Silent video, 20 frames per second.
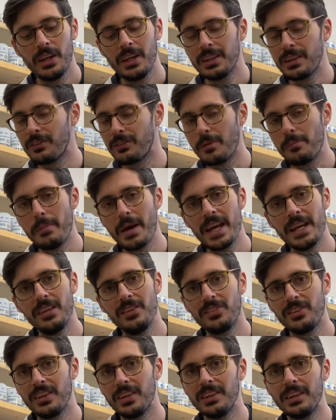They're
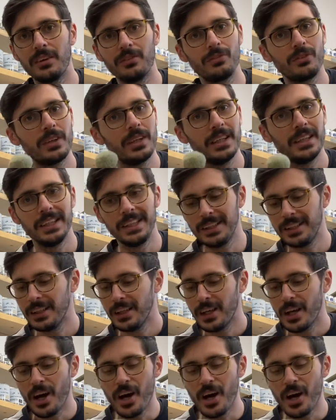amazing, they're really